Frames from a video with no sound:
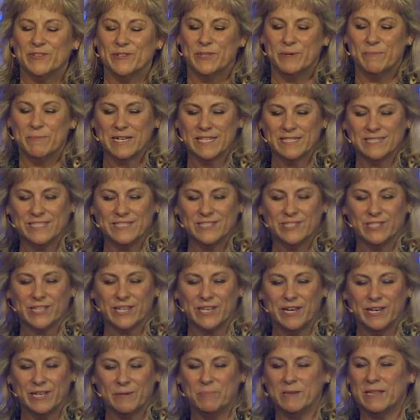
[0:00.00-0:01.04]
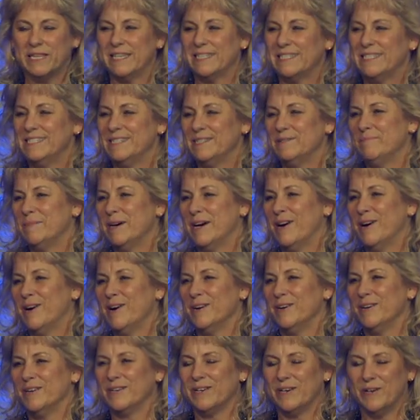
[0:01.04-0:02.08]
the message that God planted in my
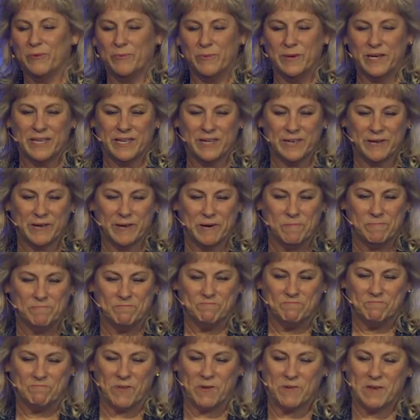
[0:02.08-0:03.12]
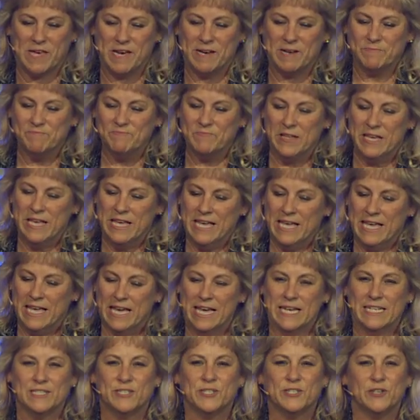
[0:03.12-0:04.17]
heart a week ago, okay?
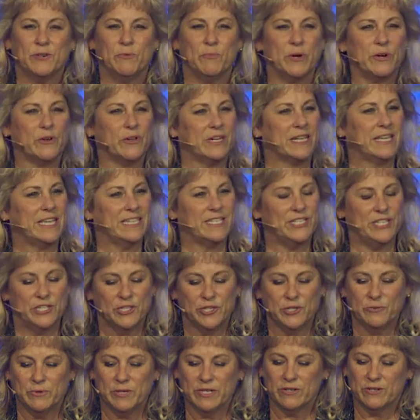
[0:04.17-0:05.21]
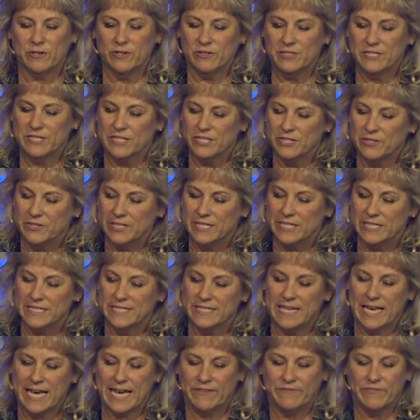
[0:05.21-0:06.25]
And so we're going to continue in our series,
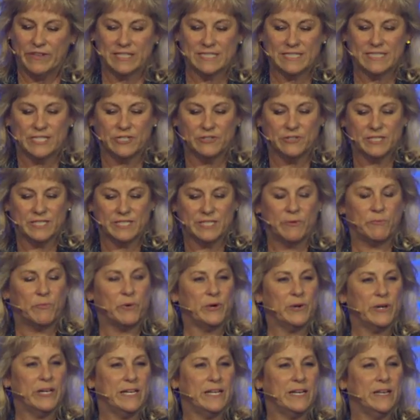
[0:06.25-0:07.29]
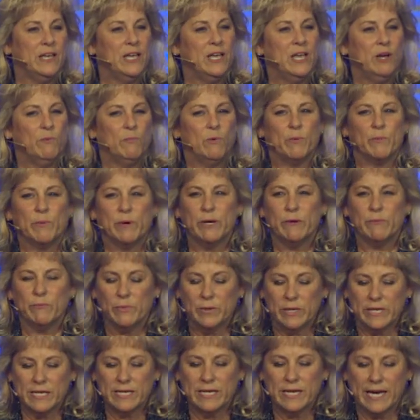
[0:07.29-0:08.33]
the Advent series that we're in, where we're
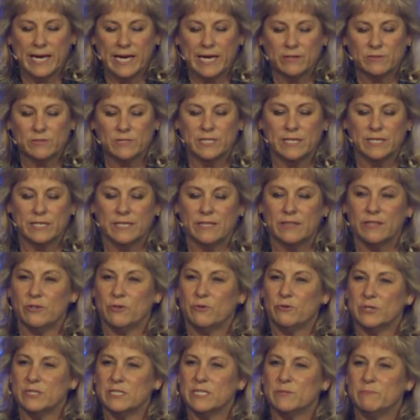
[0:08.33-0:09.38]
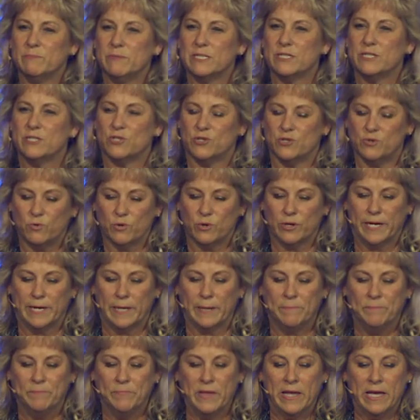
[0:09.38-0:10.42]
reaccounting the Christmas
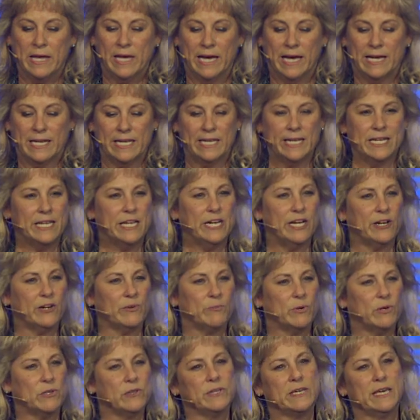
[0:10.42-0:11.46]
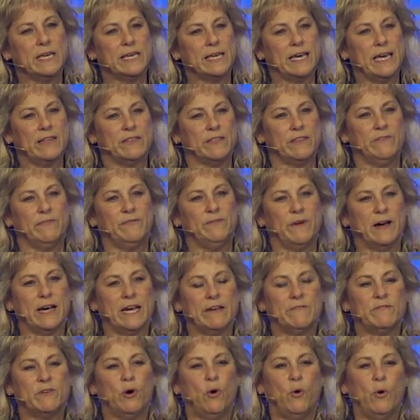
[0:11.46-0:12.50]
story. And in here, we're looking at the
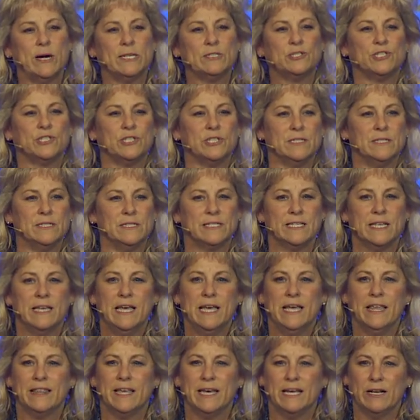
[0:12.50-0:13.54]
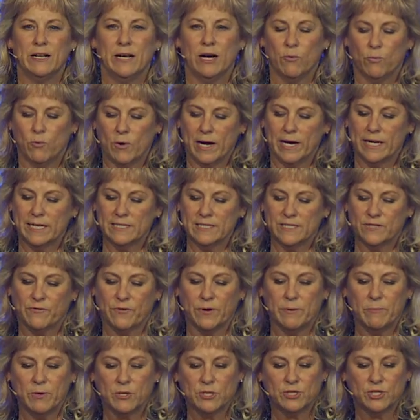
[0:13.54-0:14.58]
five questions that arise
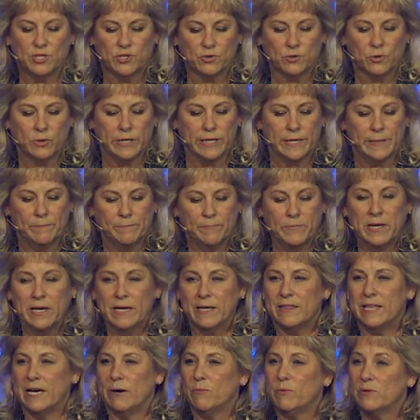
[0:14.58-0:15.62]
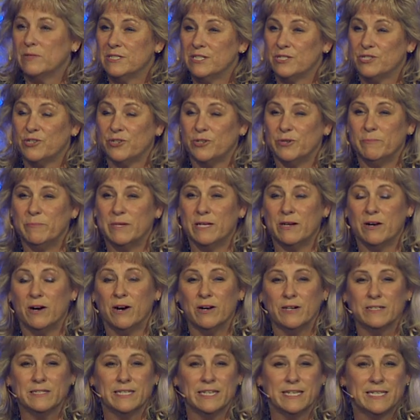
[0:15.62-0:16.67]
from our story that will determine
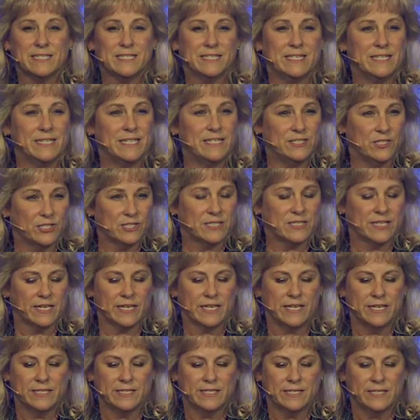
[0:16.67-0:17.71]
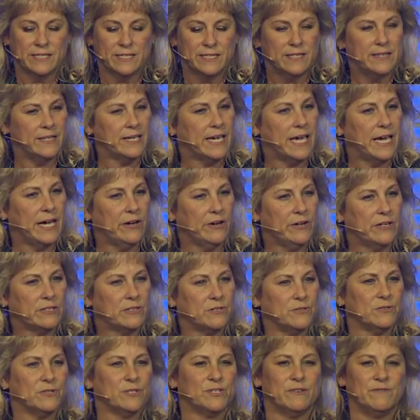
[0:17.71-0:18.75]
our destiny, just like it did in the
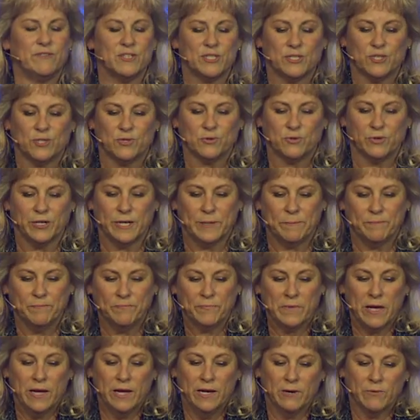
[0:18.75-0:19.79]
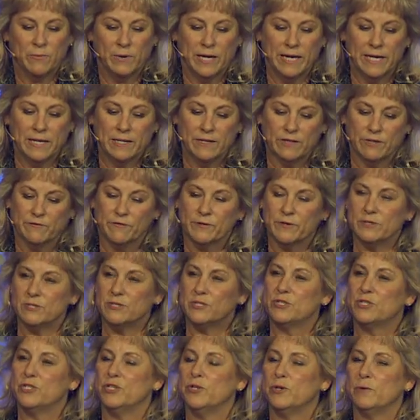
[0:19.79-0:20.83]
characters of the story right? The
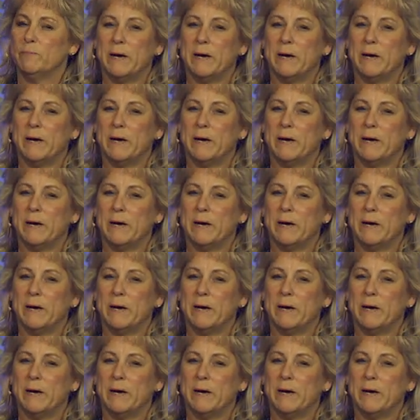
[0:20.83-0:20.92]
first two,